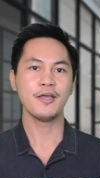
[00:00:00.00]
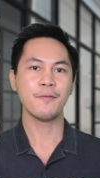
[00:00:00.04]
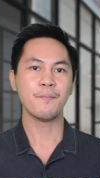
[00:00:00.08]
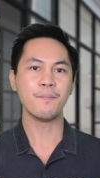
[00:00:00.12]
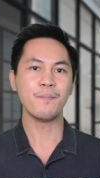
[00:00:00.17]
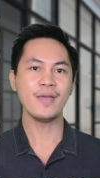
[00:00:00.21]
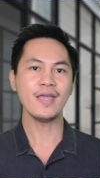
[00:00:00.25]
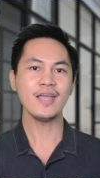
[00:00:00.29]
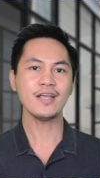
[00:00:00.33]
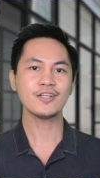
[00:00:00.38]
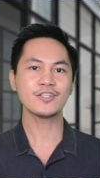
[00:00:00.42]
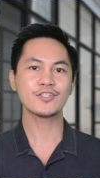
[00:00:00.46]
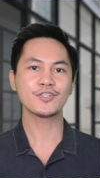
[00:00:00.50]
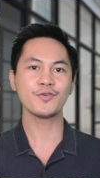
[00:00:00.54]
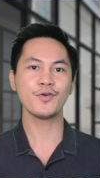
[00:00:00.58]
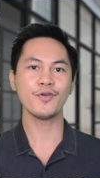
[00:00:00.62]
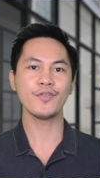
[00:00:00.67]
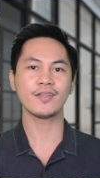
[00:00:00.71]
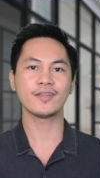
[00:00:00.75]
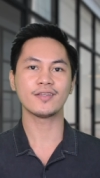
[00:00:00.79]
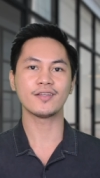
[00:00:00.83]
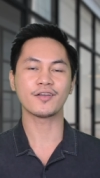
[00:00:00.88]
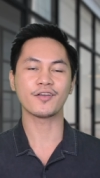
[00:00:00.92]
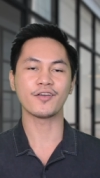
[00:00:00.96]
Make sure
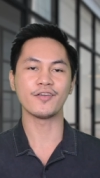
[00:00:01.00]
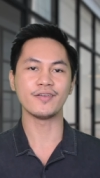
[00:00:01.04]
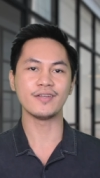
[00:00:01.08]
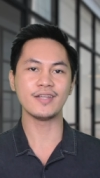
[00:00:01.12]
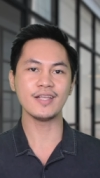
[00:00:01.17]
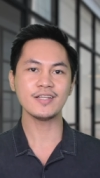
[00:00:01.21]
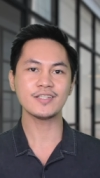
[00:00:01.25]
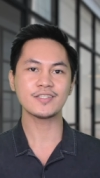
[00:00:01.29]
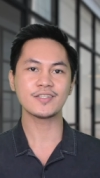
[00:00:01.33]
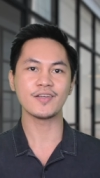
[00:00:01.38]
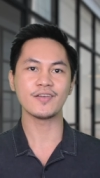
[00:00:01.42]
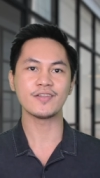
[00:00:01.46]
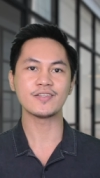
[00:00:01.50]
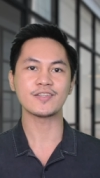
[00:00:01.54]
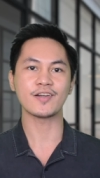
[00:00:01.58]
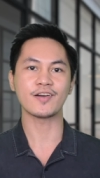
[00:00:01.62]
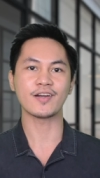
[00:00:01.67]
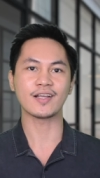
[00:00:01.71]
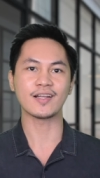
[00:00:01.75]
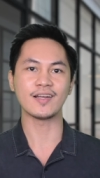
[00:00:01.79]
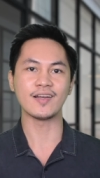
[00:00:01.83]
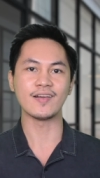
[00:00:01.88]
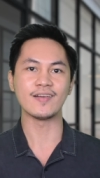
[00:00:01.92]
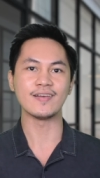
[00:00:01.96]
that the conditions
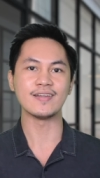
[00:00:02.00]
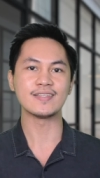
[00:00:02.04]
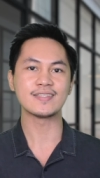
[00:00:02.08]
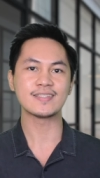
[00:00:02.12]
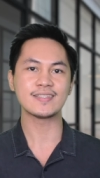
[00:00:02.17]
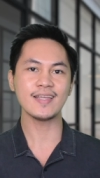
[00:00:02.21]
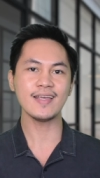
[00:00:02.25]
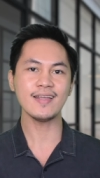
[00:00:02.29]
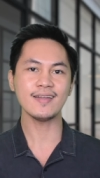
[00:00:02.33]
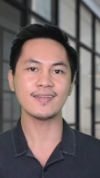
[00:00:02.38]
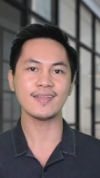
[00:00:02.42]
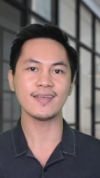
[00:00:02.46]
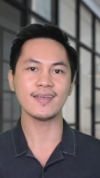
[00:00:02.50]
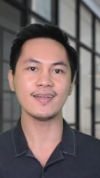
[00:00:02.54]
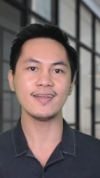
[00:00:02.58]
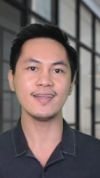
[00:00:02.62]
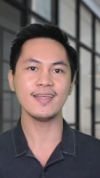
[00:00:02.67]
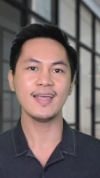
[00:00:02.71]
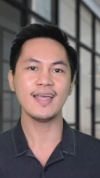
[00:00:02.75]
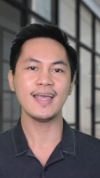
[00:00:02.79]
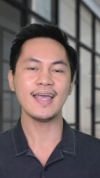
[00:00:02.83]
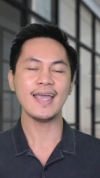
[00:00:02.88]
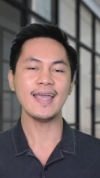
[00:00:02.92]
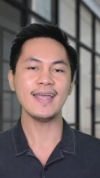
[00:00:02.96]
are clearly stated
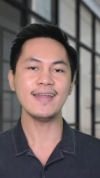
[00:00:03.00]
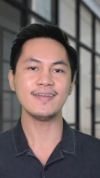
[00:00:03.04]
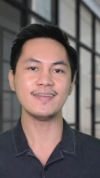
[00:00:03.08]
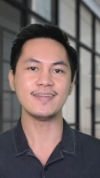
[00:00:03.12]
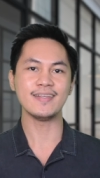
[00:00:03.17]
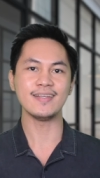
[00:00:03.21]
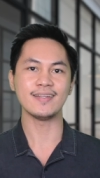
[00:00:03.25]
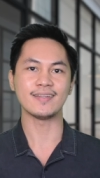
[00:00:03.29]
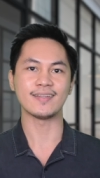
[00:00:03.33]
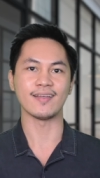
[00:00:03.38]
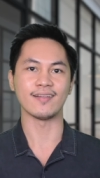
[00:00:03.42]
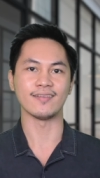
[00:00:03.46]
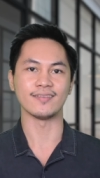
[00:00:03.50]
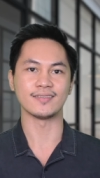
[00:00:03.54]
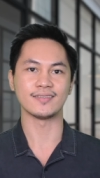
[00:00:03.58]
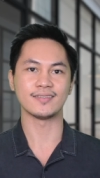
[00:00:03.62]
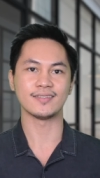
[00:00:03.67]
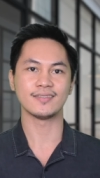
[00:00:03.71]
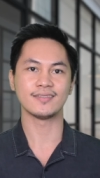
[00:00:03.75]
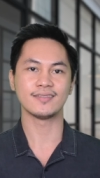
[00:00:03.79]
and detailed,